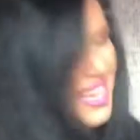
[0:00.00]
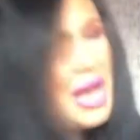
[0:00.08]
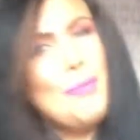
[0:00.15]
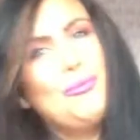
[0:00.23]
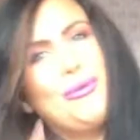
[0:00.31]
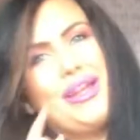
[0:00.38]

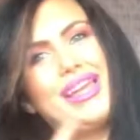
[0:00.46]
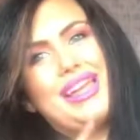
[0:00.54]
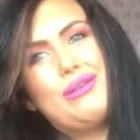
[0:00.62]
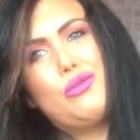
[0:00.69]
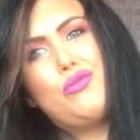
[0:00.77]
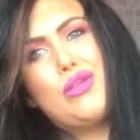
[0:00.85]
And bring it
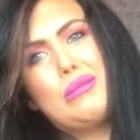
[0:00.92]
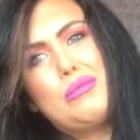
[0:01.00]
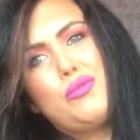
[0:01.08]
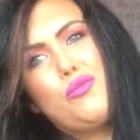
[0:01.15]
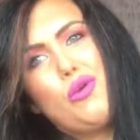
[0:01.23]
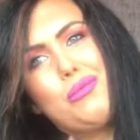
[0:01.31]
in a
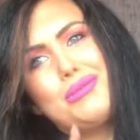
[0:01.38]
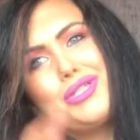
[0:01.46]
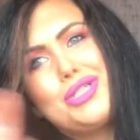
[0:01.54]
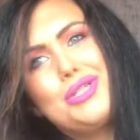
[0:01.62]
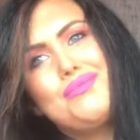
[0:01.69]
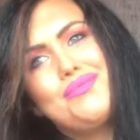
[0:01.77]
refillable form
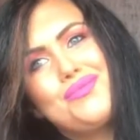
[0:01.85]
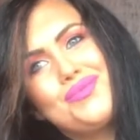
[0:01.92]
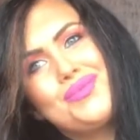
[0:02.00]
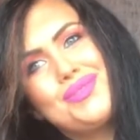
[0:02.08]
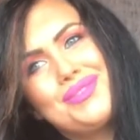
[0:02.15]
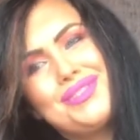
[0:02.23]
too.
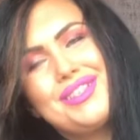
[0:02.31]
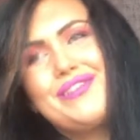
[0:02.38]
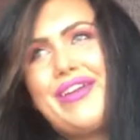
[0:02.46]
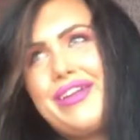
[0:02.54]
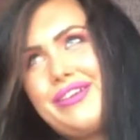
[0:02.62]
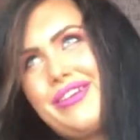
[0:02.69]

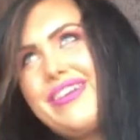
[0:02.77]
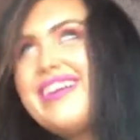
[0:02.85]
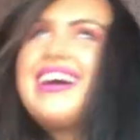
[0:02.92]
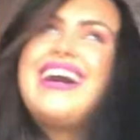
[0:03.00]
Thank you.